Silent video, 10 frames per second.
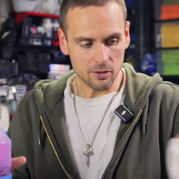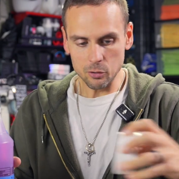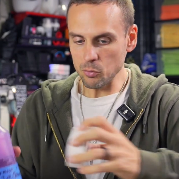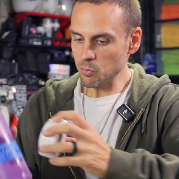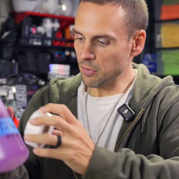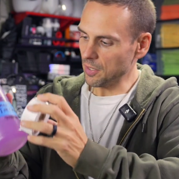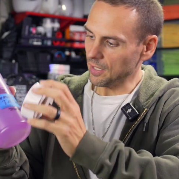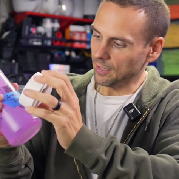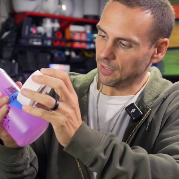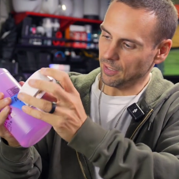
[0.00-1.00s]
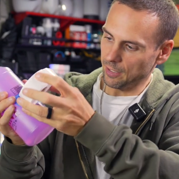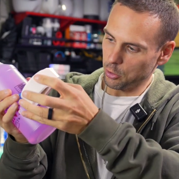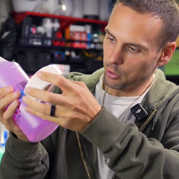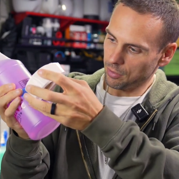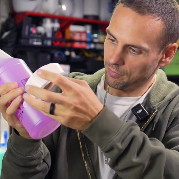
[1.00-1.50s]
do think I
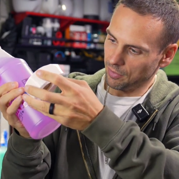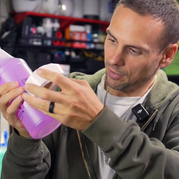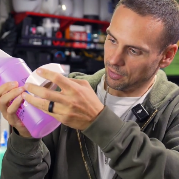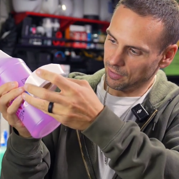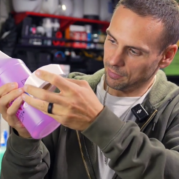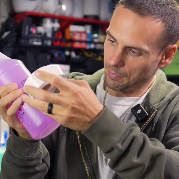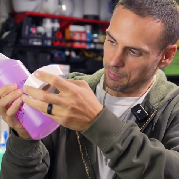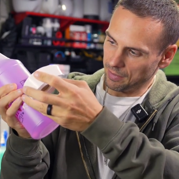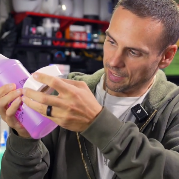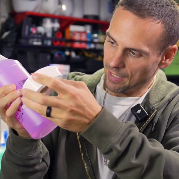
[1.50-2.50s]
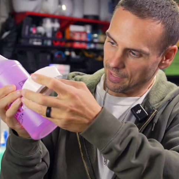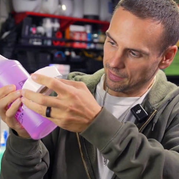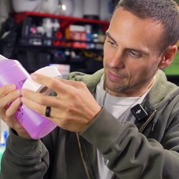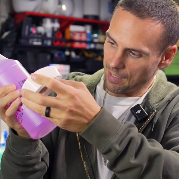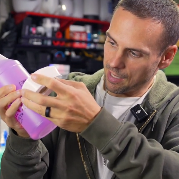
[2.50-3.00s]
should have done is maybe get
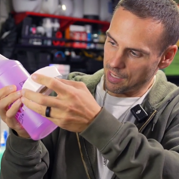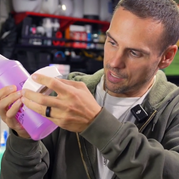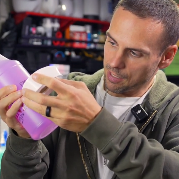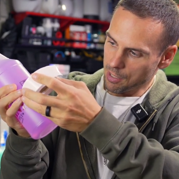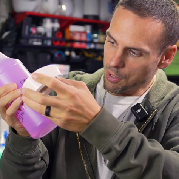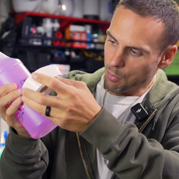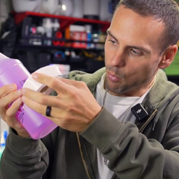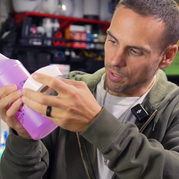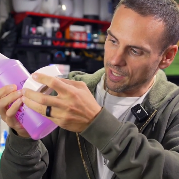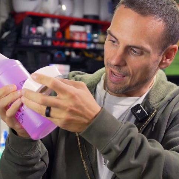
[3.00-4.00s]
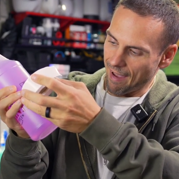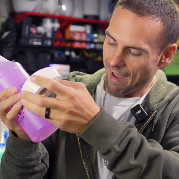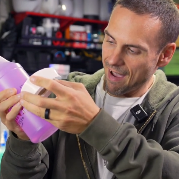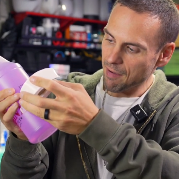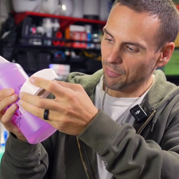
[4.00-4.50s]
a
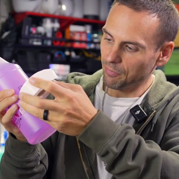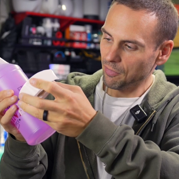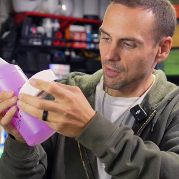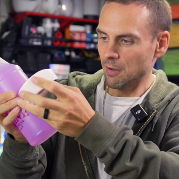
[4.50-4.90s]
1.5